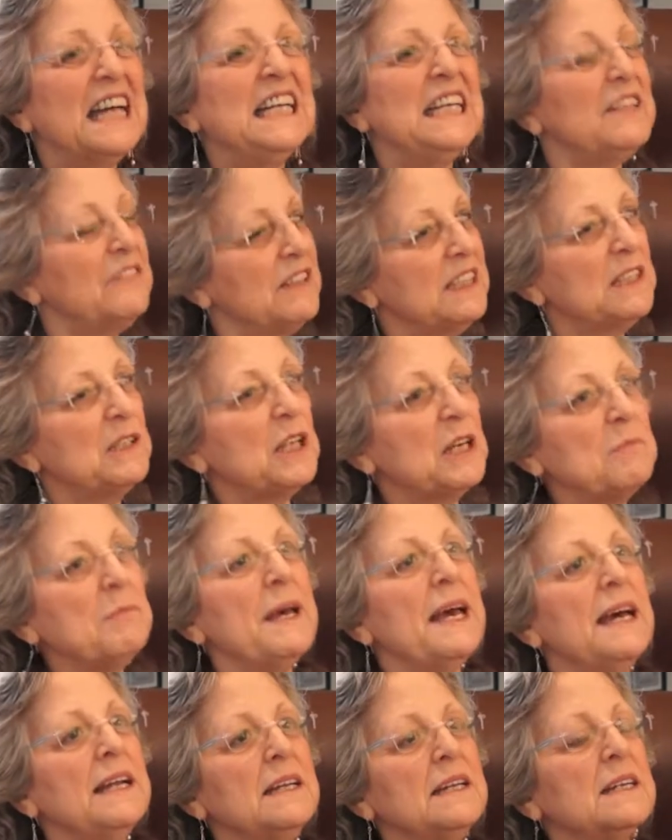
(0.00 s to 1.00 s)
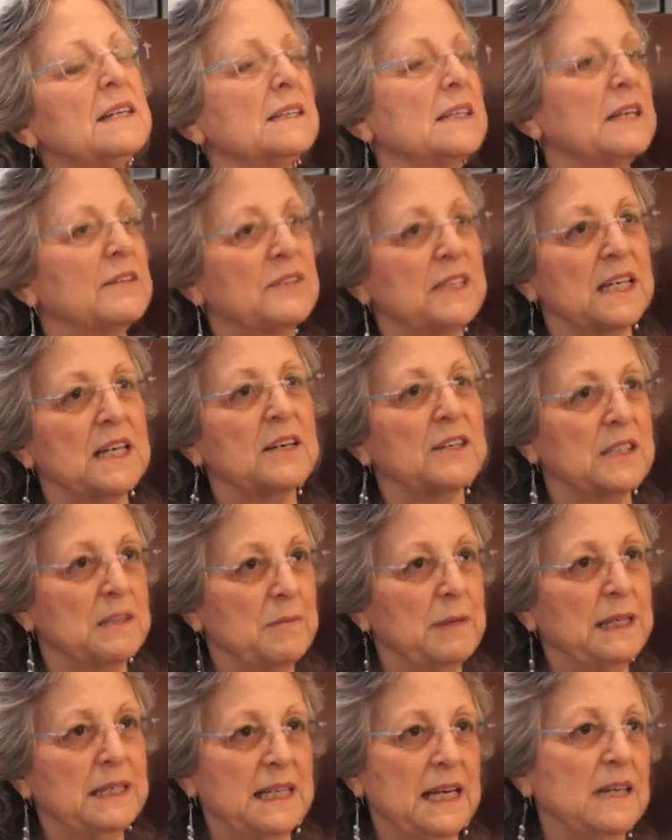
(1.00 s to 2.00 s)
And even companionate love is hard to
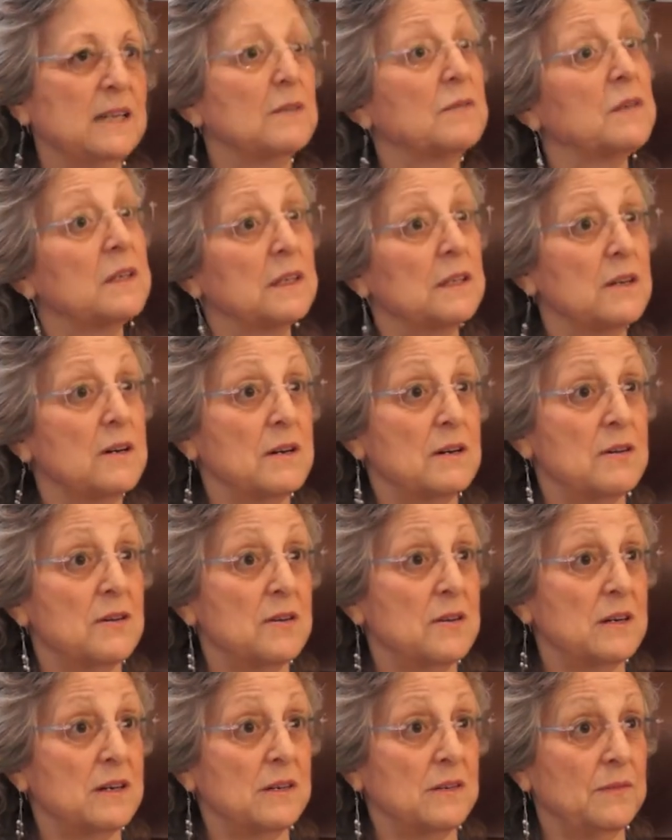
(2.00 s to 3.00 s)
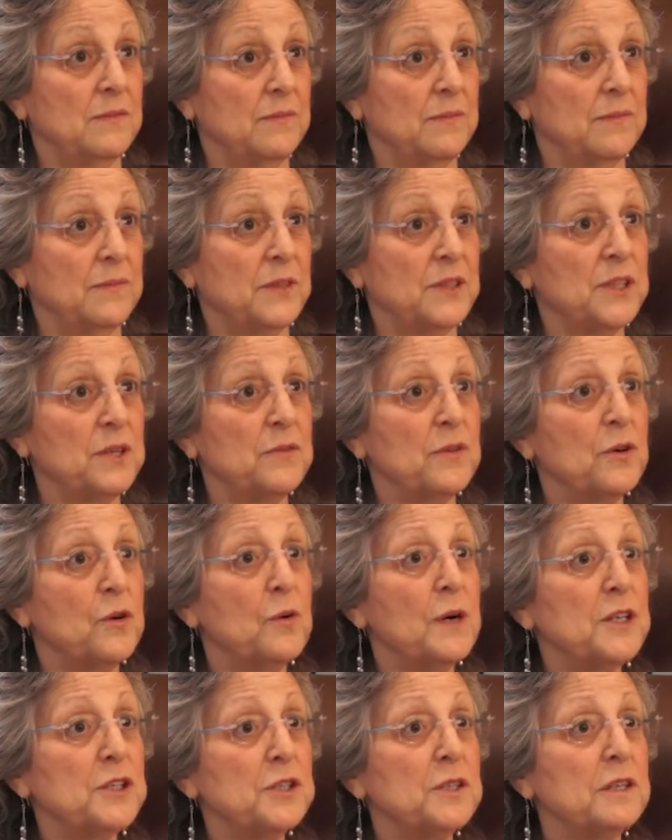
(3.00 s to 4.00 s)
maintain over the long haul. So the
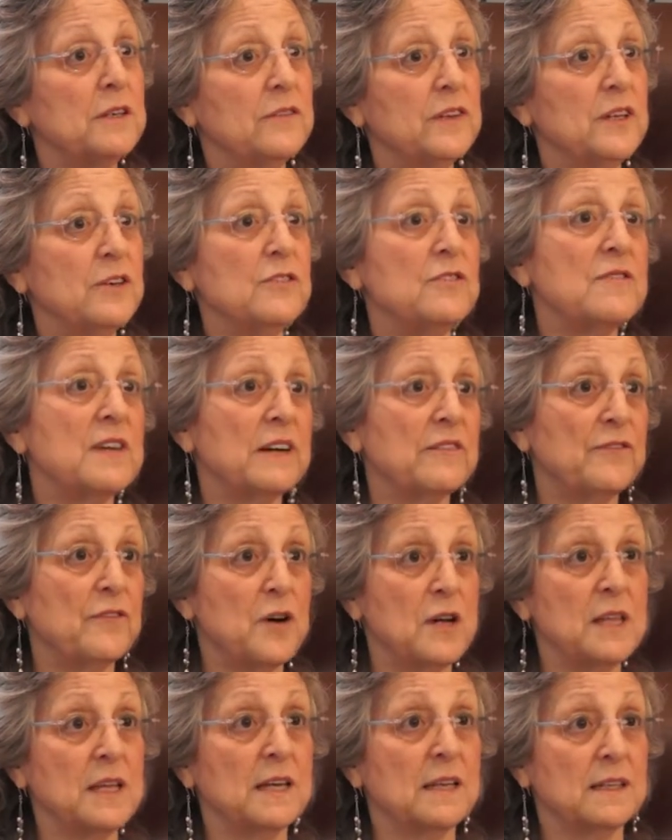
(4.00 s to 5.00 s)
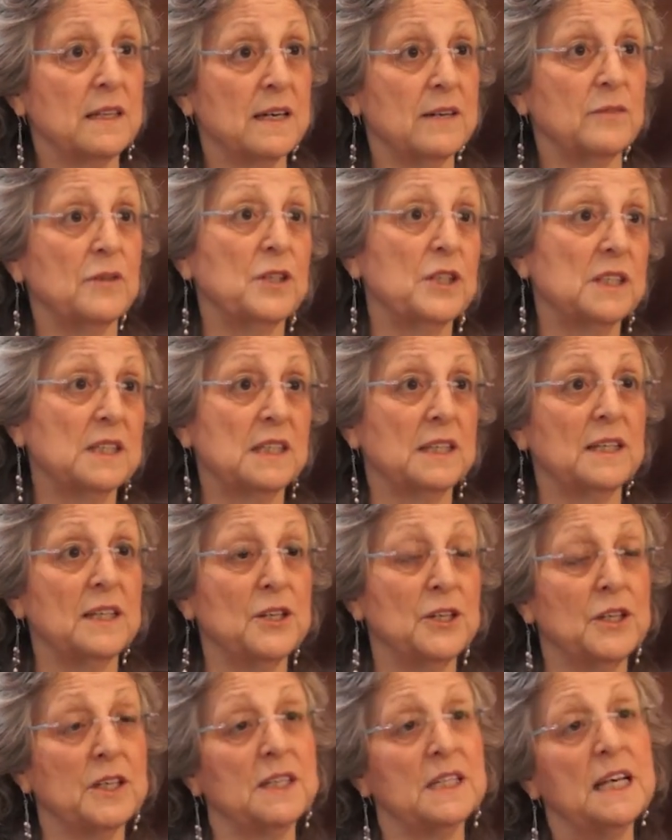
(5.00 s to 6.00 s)
question of, here you've got falling in love, which is
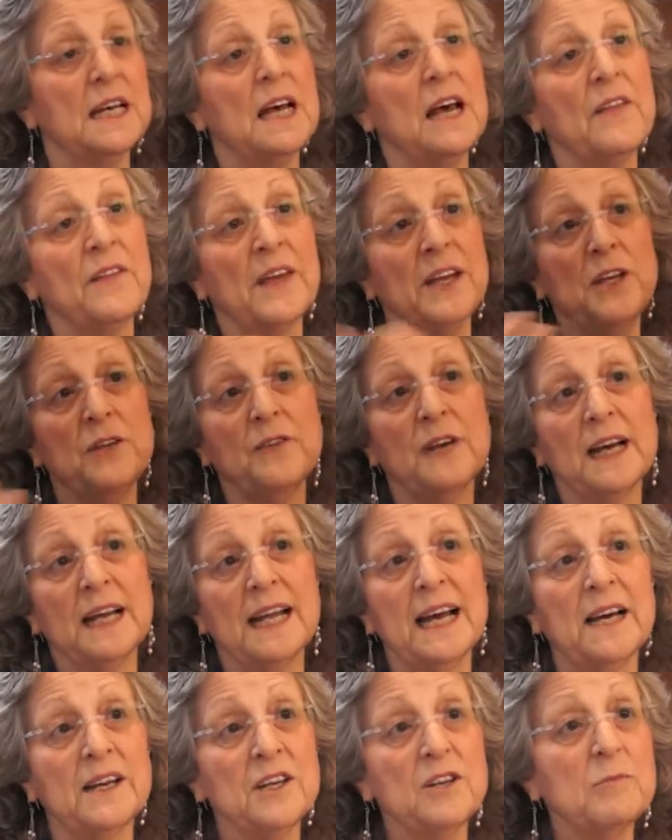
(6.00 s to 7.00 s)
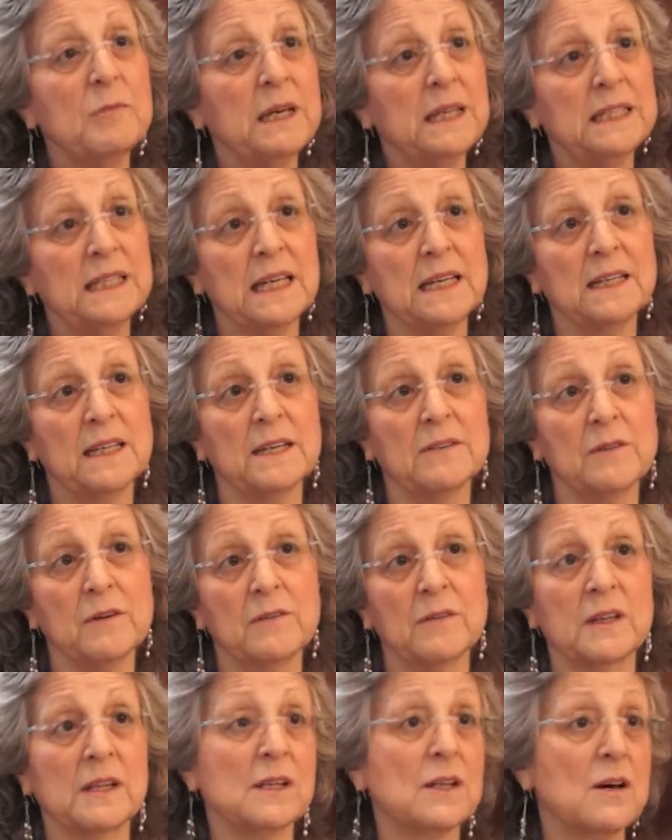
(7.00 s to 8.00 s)
delicious, then you've got how do you maintain love
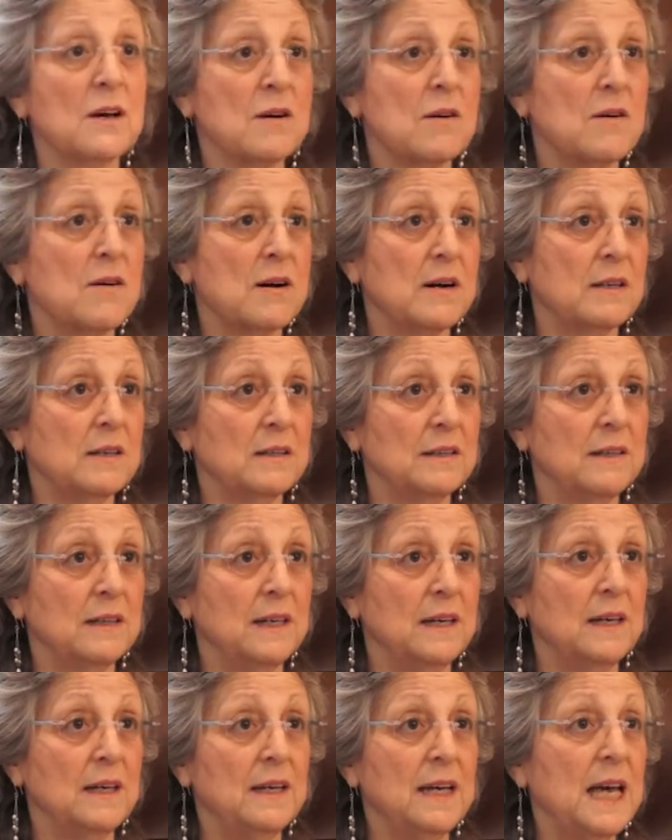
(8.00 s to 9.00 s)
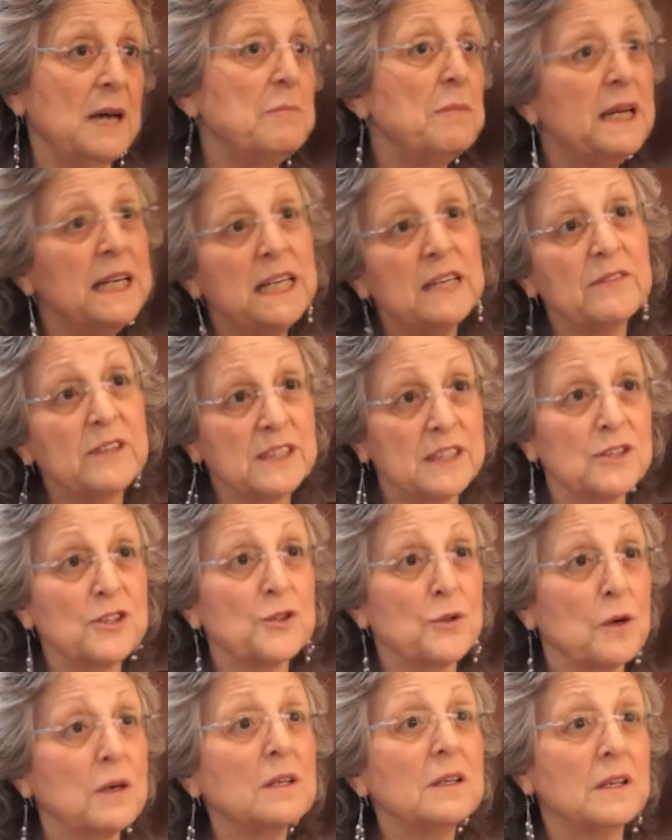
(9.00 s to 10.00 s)
over the long haul? And many of us are
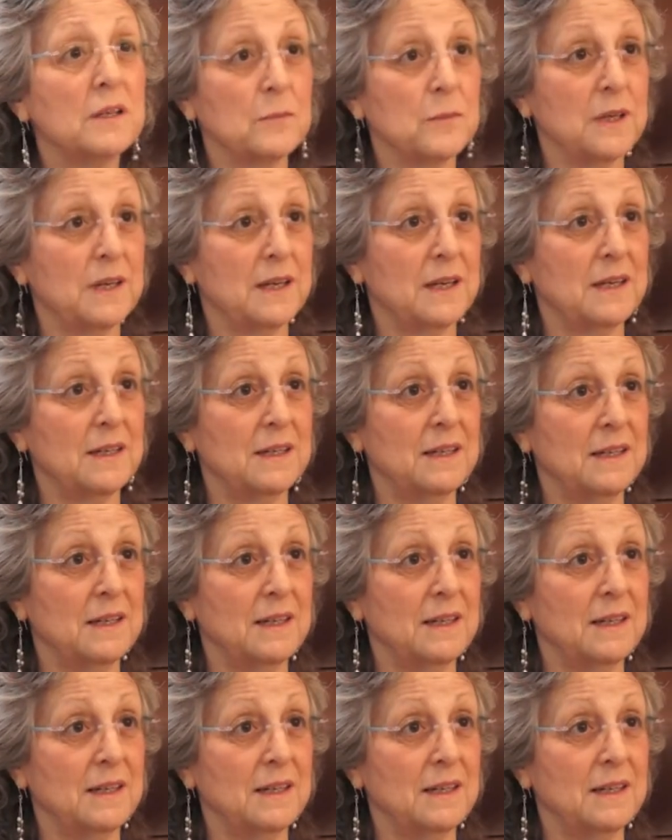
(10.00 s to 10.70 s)
struggling with that.